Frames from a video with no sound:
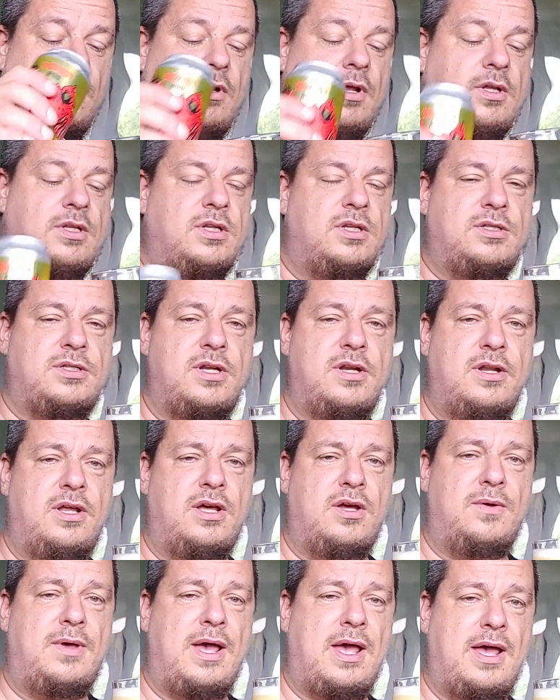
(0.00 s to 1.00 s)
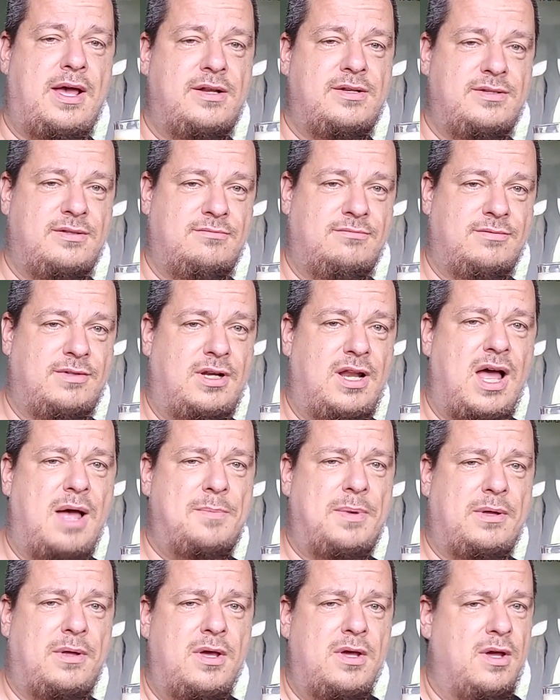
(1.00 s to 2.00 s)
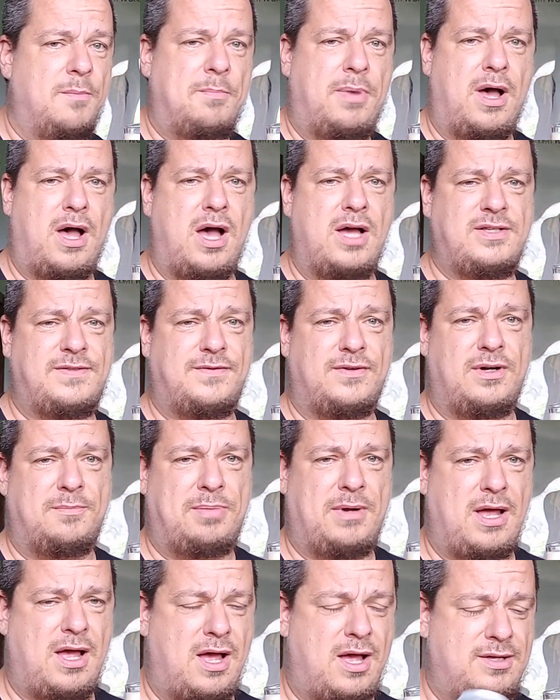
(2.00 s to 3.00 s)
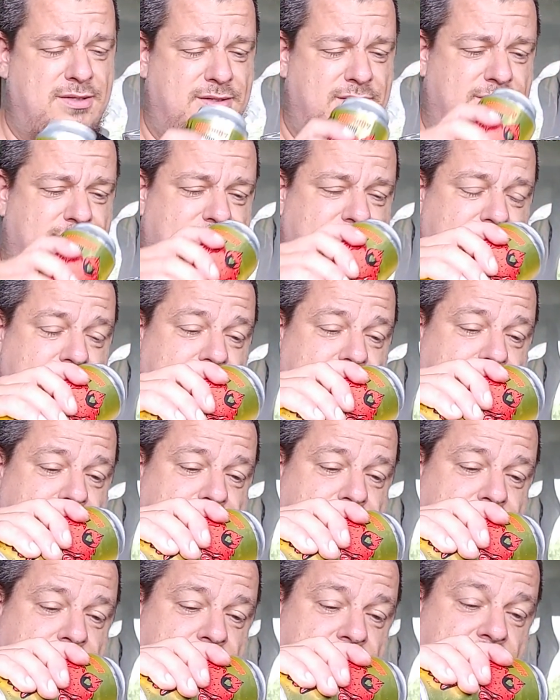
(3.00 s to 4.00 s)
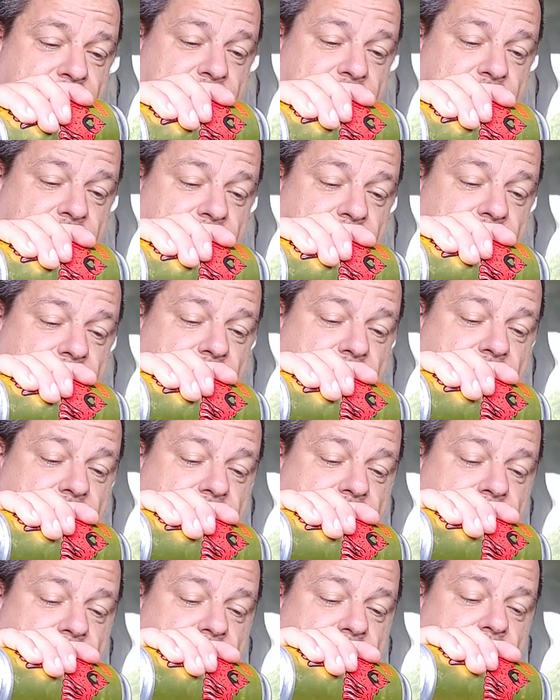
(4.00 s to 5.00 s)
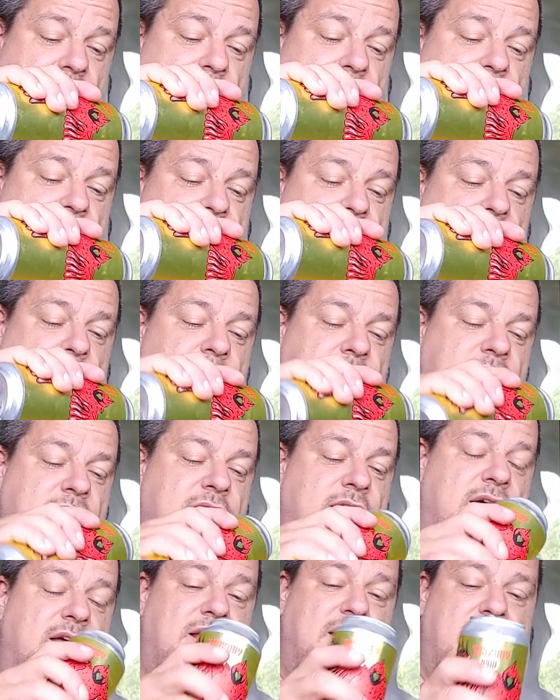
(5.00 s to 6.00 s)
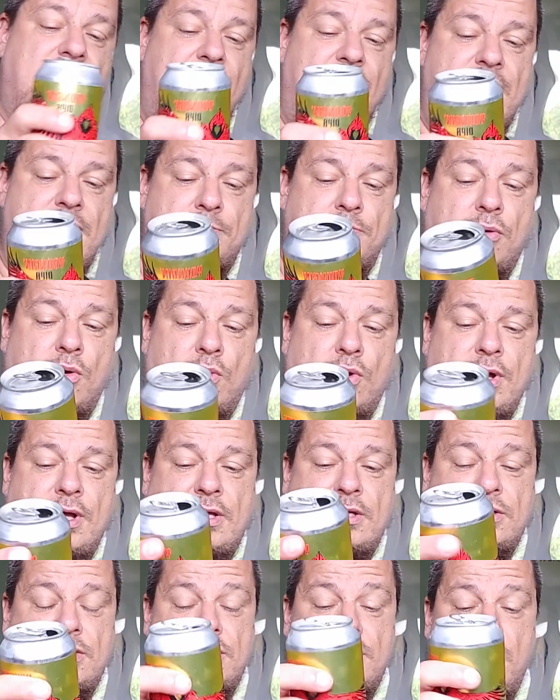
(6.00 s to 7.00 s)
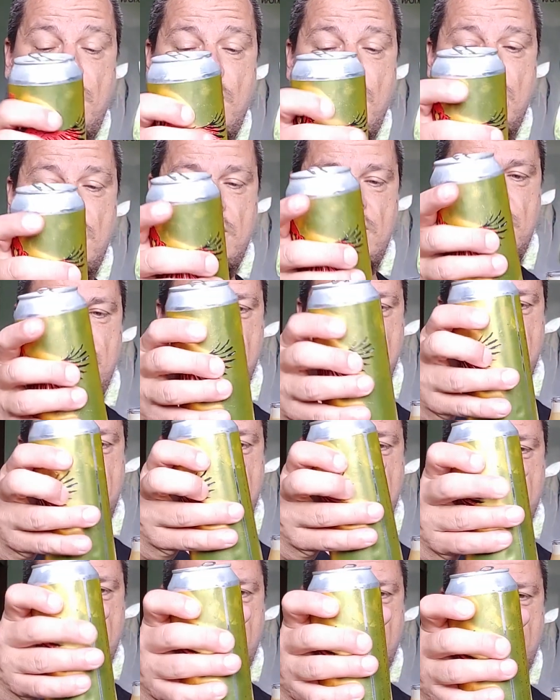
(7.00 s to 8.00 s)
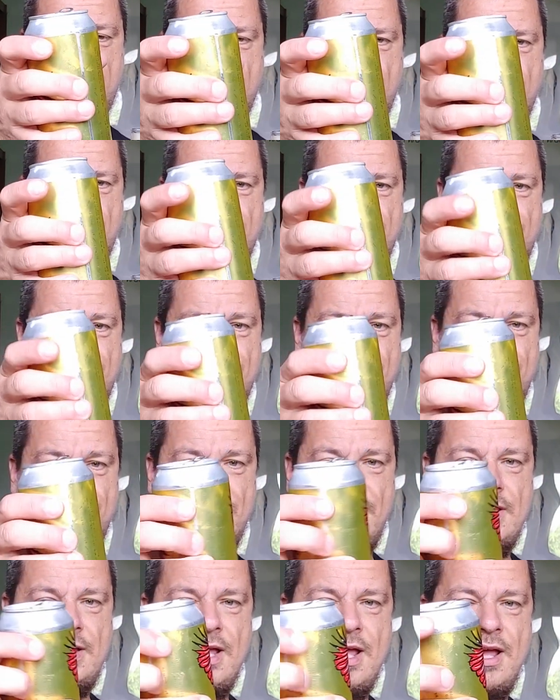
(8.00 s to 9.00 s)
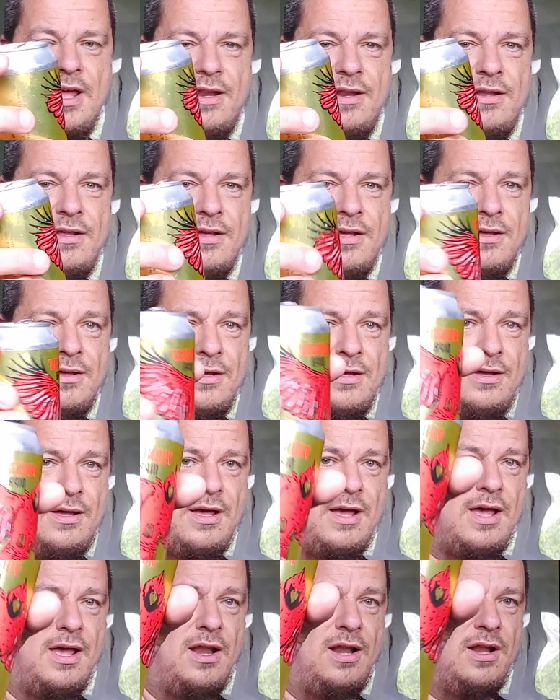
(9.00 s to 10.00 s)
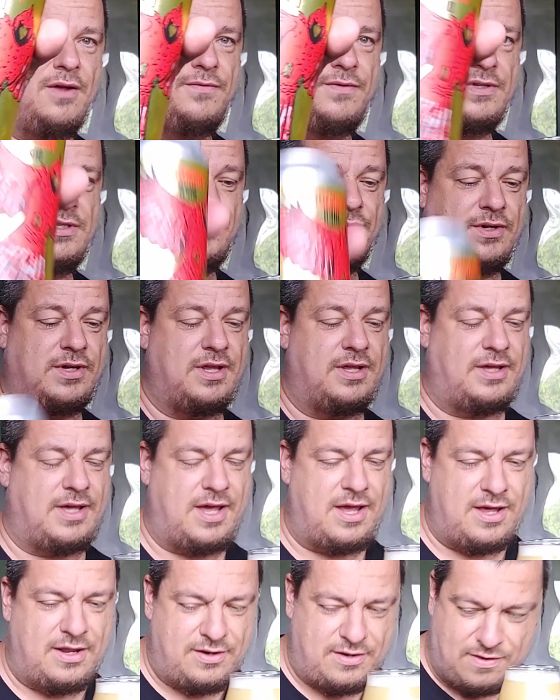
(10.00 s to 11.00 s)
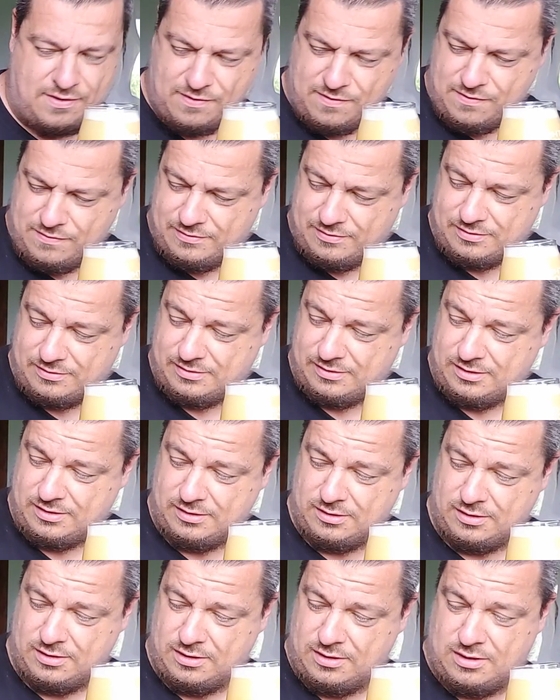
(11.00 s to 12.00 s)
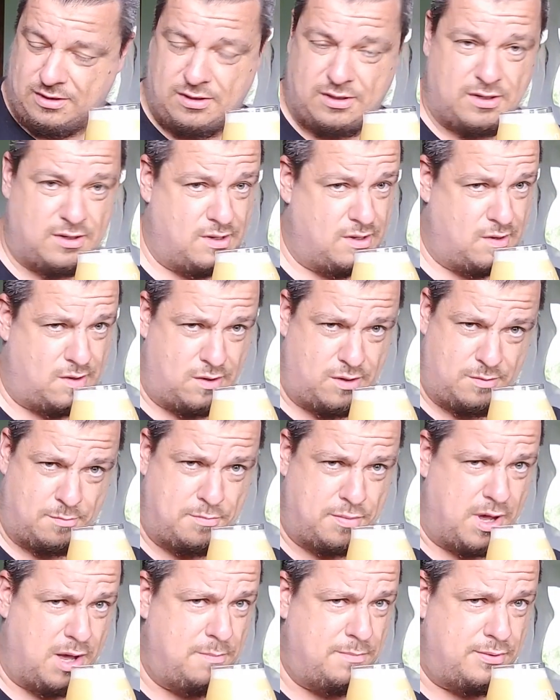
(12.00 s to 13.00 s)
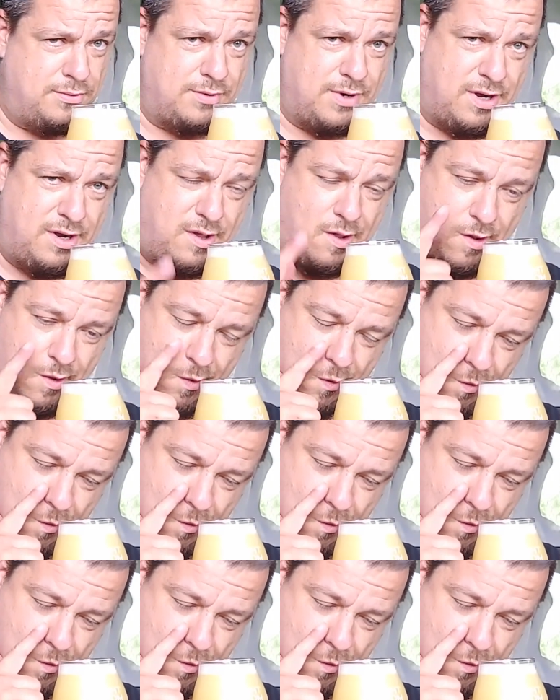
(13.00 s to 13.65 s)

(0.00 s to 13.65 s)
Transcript: Little to no head. Clap. Pause for applause. Okay. This comes in at an 8.2. Again, I love this freaking candle. Bump. Ready?